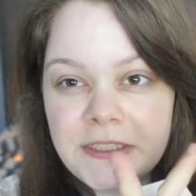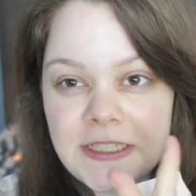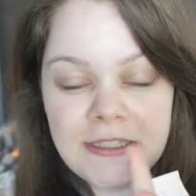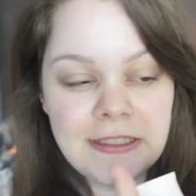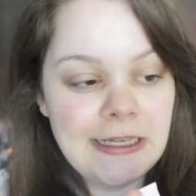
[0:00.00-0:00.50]
It
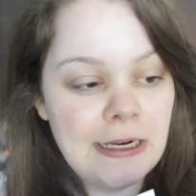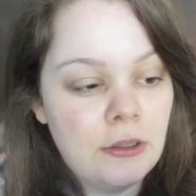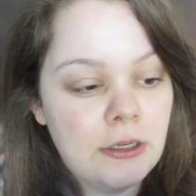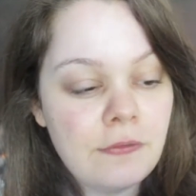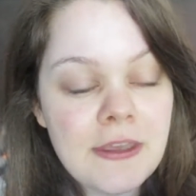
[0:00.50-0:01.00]
doesn't need a
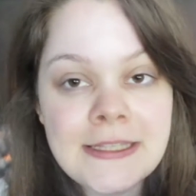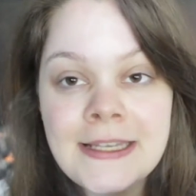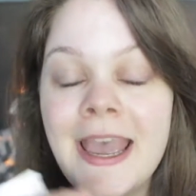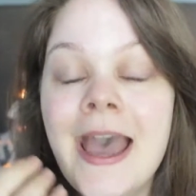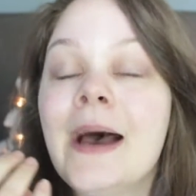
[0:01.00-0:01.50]
lot of this,
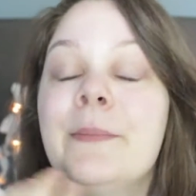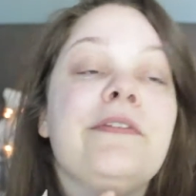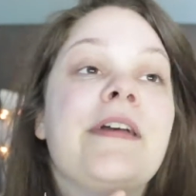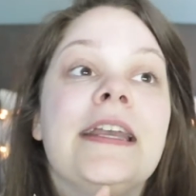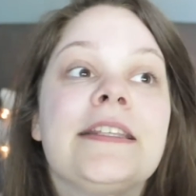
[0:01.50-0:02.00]
and my
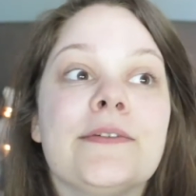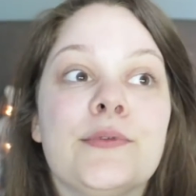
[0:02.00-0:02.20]
face